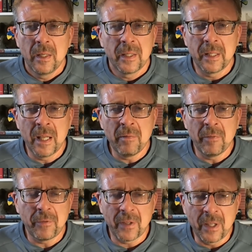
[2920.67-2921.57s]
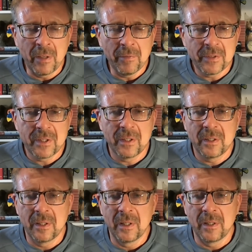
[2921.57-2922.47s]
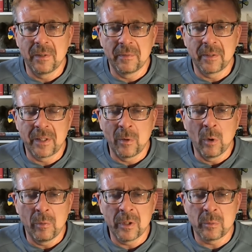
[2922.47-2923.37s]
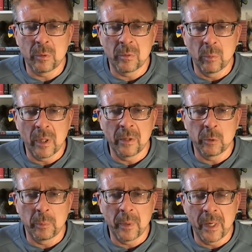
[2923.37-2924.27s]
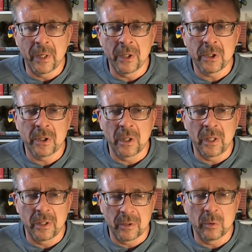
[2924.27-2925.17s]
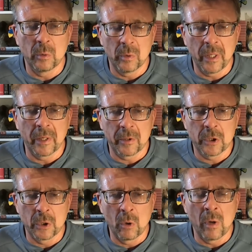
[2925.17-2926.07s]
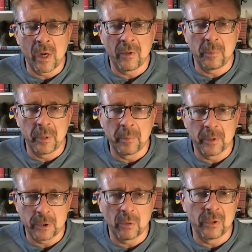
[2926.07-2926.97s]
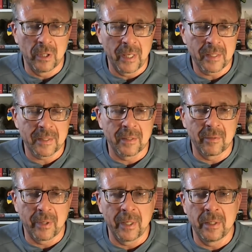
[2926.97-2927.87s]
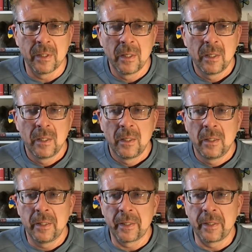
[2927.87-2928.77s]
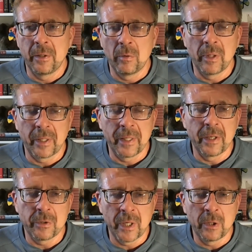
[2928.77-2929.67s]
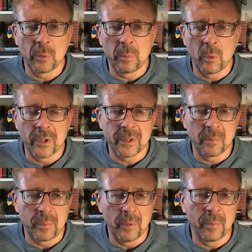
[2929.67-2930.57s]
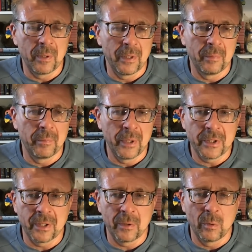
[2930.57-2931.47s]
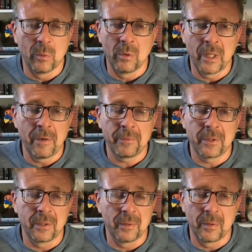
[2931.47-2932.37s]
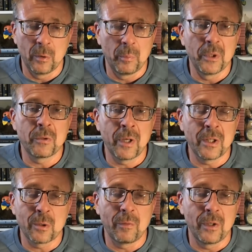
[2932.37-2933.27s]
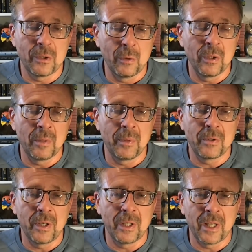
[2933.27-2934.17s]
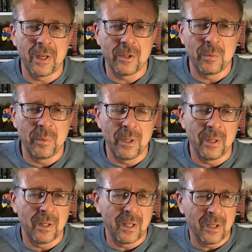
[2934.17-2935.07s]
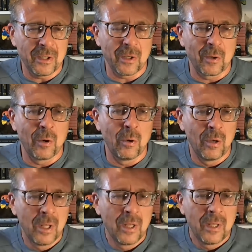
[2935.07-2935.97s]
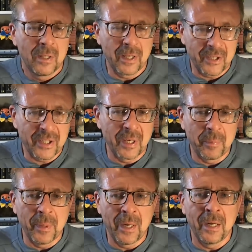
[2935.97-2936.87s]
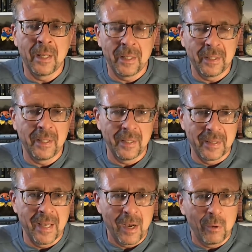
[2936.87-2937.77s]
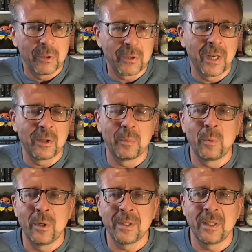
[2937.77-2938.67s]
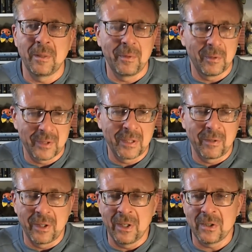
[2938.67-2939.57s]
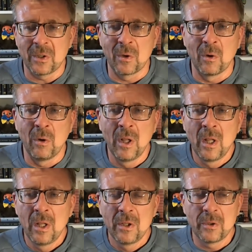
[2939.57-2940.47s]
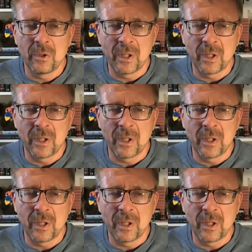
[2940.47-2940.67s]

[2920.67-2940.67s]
he never forgives. He always would want to punish and to like show other people, show the lesson, right? Like like they tried to poison people in Britain who left, betrayed Soviet Union, betrayed KGB years ago, like Skripal, and he now tried to poison him, several years ago. So